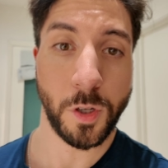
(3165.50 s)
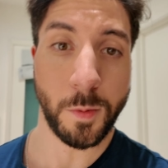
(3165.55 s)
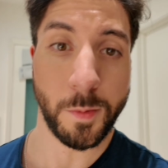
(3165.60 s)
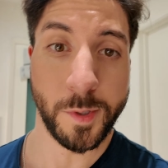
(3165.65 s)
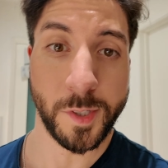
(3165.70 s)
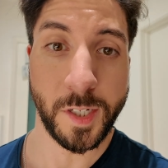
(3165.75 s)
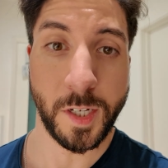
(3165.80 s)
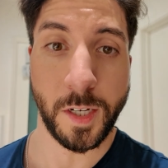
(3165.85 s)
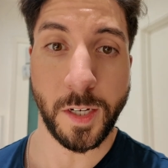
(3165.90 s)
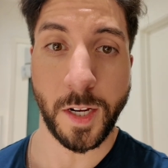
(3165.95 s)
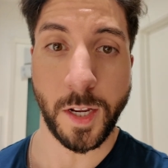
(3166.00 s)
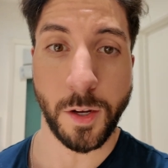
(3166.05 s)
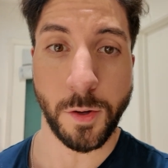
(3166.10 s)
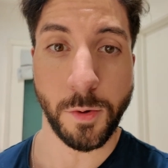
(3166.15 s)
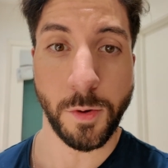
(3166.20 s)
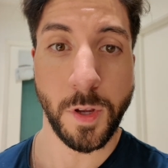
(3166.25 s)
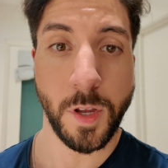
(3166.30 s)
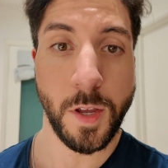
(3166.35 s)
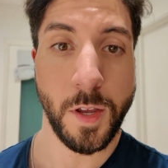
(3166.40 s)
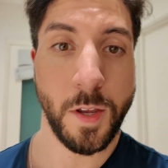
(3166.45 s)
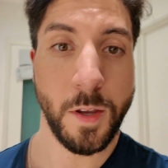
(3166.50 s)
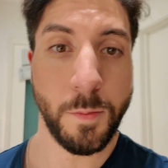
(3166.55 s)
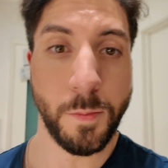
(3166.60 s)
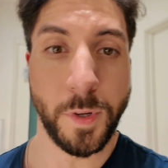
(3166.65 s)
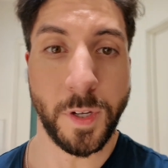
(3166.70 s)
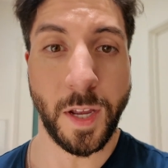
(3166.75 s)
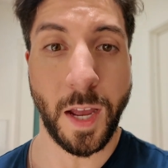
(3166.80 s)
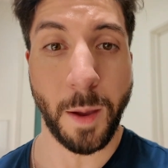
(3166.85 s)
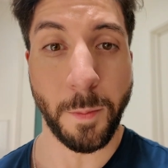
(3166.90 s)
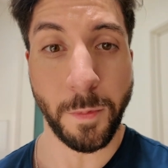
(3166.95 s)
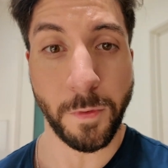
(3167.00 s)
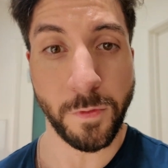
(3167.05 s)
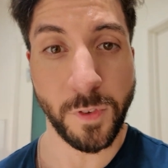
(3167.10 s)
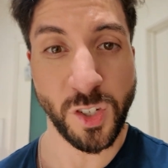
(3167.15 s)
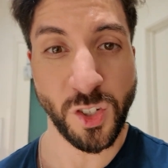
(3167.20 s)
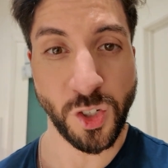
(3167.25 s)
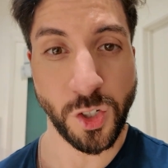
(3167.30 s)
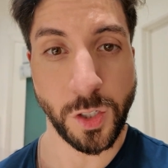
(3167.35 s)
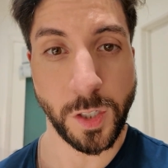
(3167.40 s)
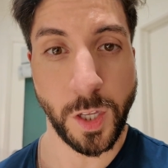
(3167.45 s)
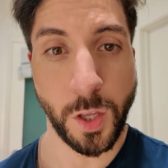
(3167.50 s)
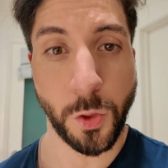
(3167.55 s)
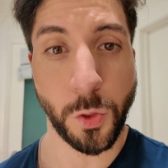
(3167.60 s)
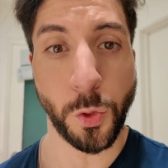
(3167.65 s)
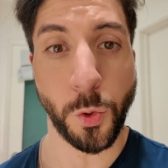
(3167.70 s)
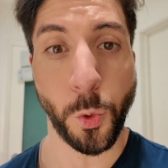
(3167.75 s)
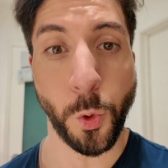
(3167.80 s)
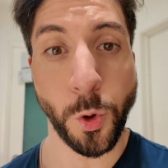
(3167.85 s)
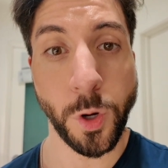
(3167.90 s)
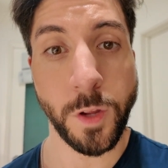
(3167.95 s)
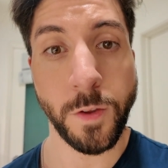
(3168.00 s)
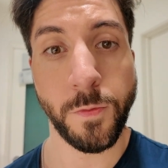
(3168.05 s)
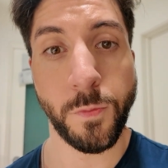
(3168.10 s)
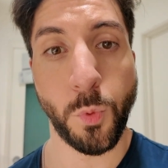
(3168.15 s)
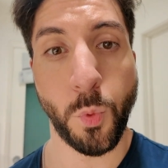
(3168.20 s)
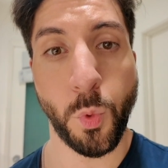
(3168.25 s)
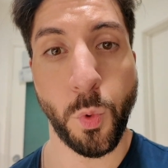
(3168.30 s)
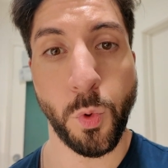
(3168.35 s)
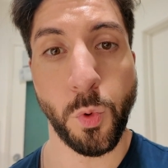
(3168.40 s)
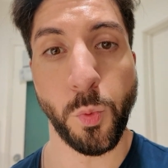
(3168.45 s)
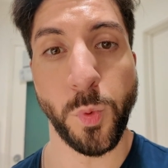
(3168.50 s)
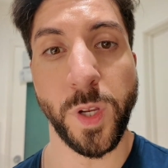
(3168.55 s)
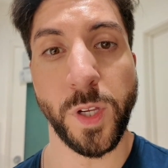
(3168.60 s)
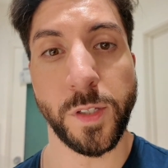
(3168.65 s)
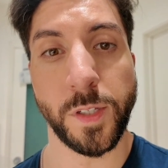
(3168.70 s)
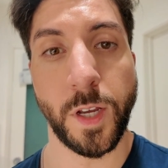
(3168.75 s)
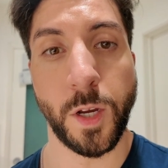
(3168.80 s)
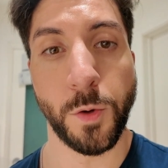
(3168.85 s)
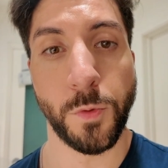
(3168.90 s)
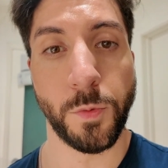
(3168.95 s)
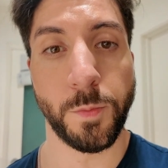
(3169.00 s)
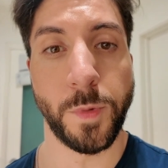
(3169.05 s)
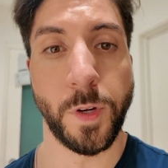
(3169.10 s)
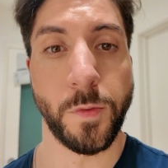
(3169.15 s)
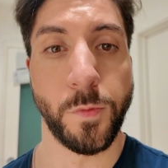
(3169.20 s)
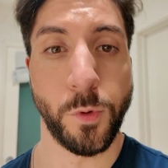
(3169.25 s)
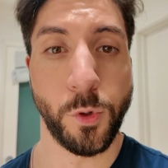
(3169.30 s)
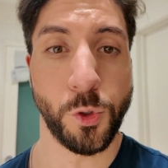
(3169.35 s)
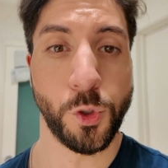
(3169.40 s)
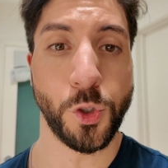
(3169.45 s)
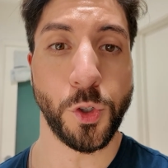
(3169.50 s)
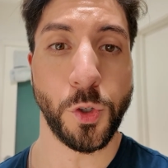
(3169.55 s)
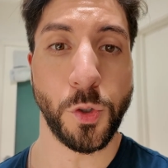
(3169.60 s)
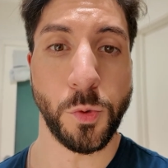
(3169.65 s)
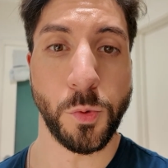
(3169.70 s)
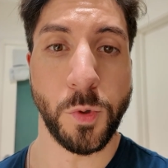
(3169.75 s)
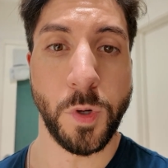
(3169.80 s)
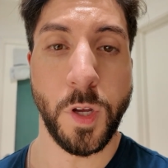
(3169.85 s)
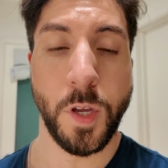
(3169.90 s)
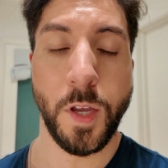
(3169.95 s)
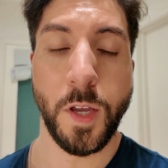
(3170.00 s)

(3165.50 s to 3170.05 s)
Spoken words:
I'm gonna say it now. But I'm officially 34 weeks out from my first show.